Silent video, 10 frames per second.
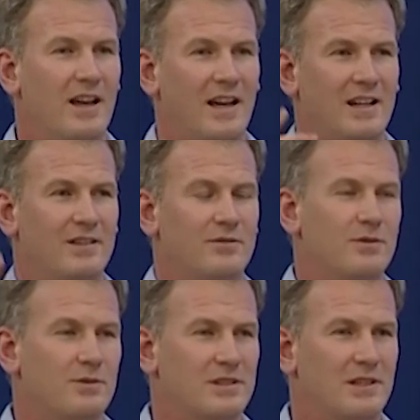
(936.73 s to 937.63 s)
and
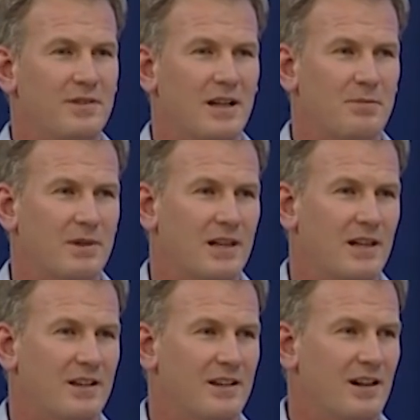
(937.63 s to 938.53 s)
was living up in
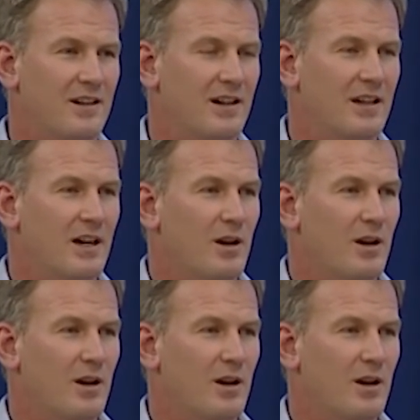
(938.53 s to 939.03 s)
Kununurra.